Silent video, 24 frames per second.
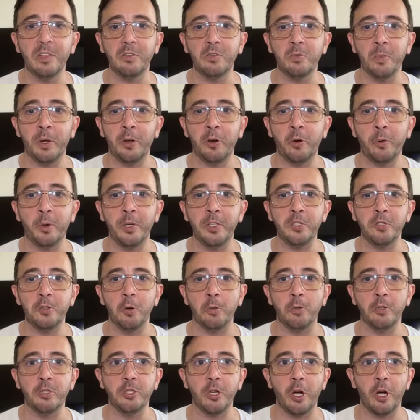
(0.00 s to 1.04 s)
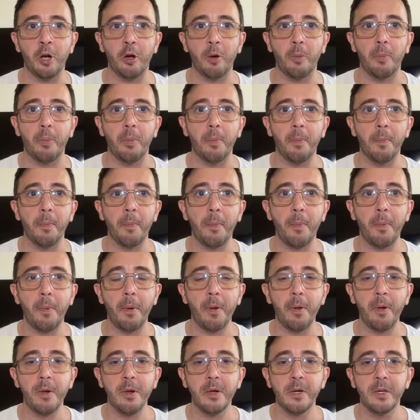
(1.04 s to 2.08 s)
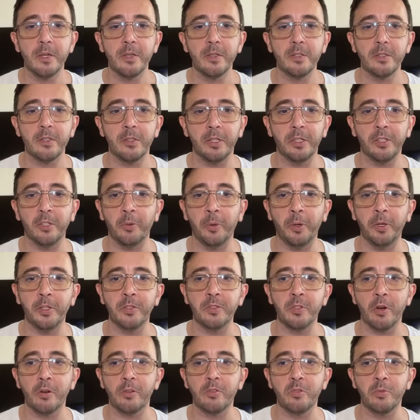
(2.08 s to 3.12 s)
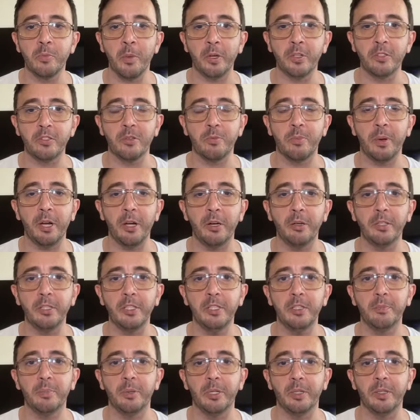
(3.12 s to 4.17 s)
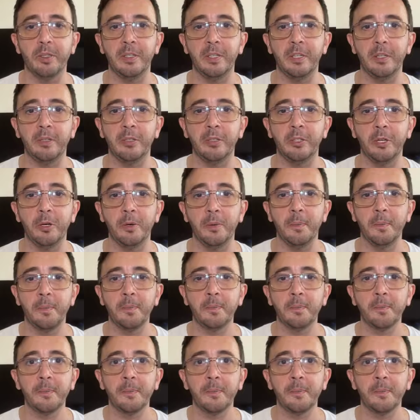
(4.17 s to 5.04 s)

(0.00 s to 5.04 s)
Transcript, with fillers: to my original job. So I don't want to talk too much about it, but there you go.